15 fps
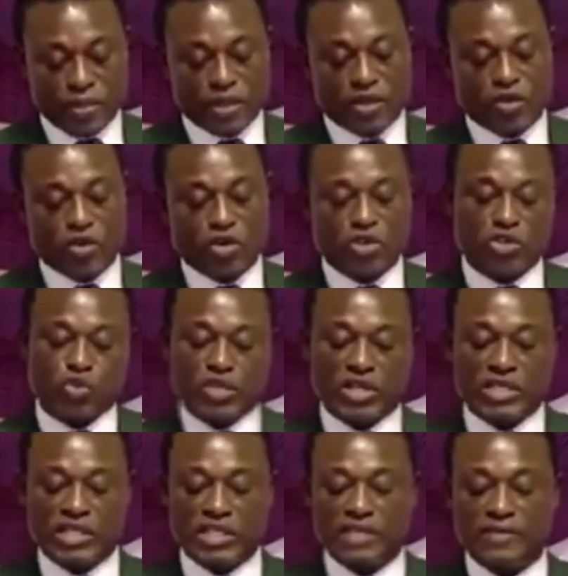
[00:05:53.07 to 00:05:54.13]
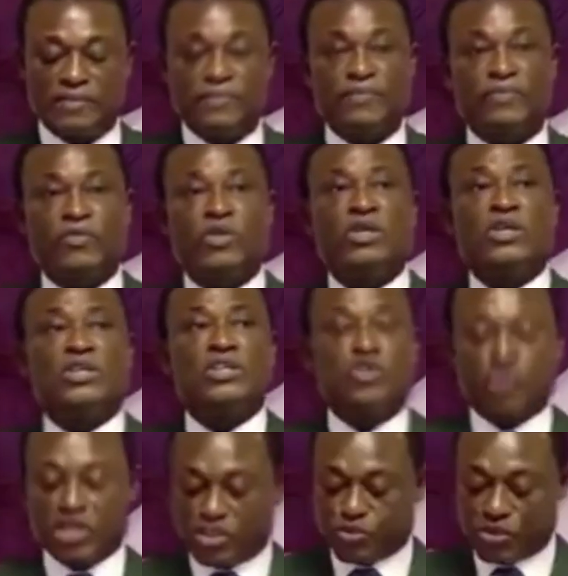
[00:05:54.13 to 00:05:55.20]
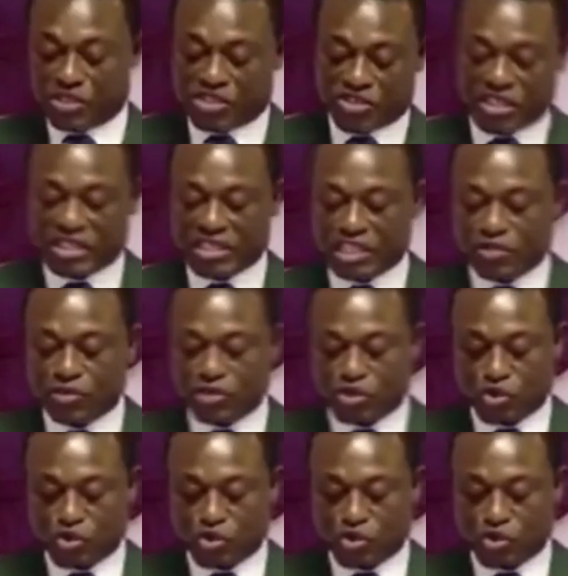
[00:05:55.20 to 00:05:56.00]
Consequently, the OSP directed Mr.